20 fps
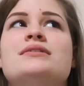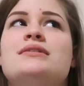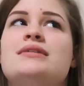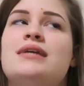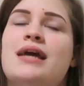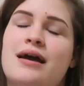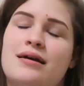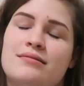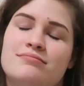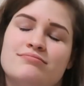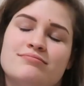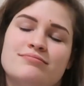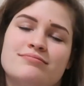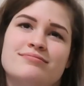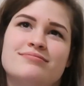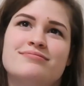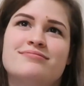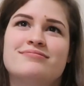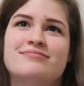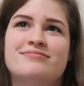Yeah.
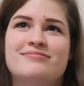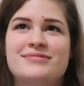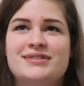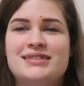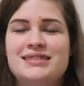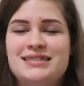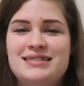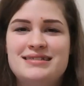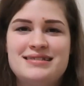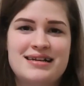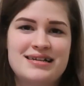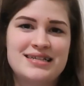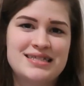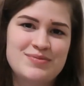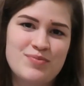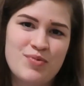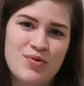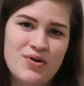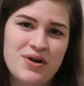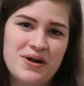It sounds
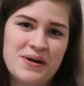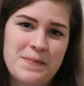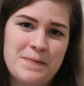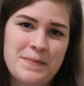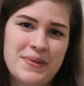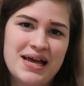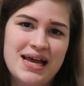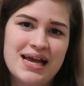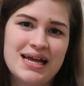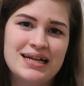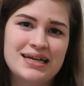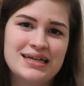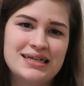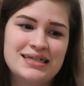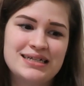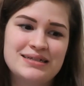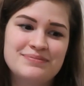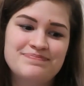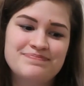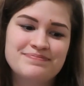boring, but
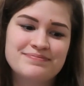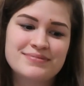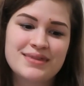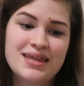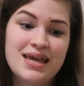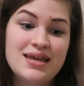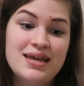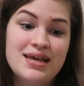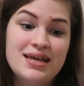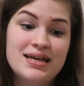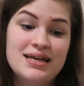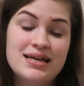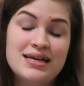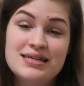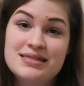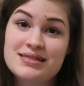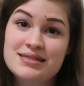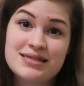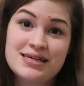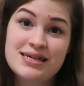um,
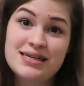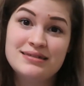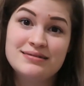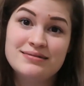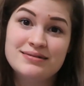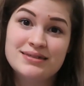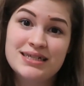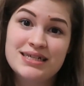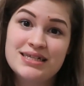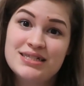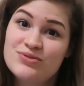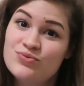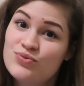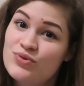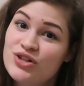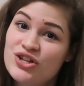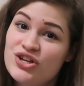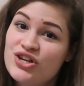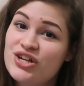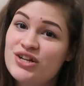it's good it's
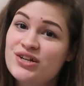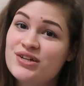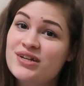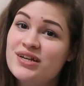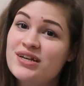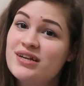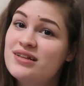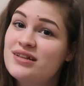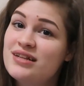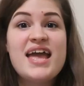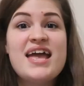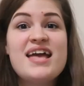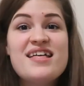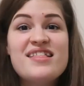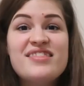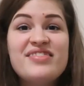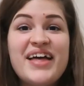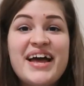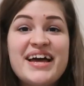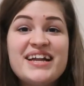really good. And,
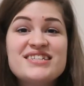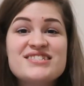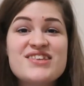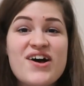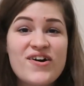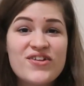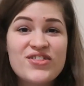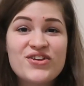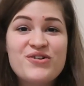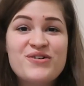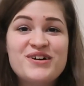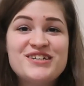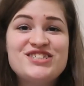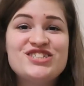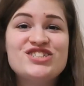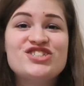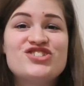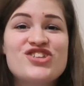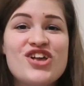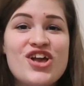and that is all the
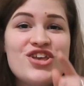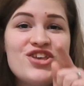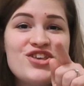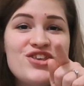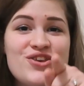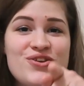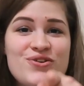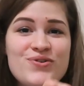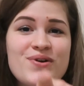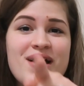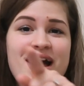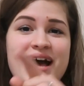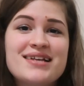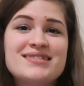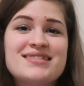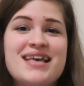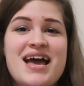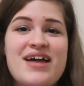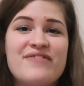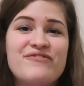questions you guys
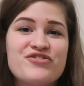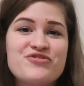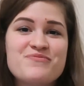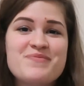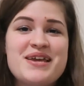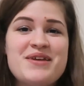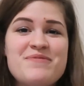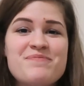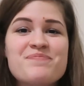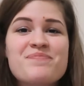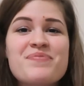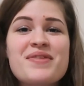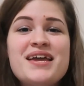had for me.